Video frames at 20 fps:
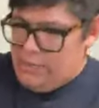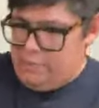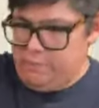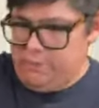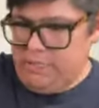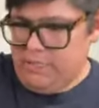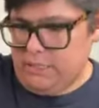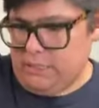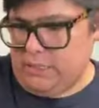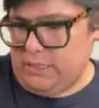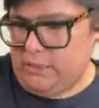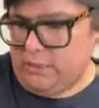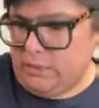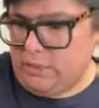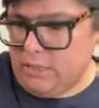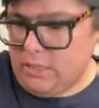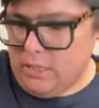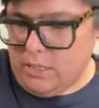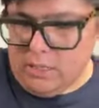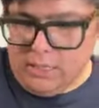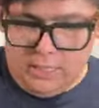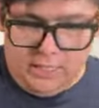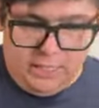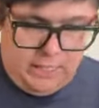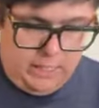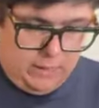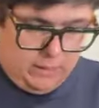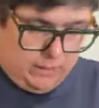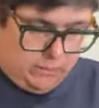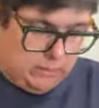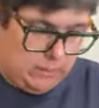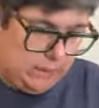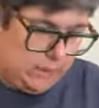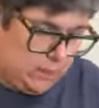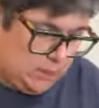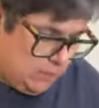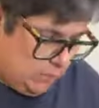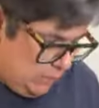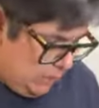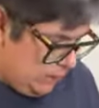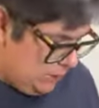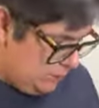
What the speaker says: I picked it. And I'm like, you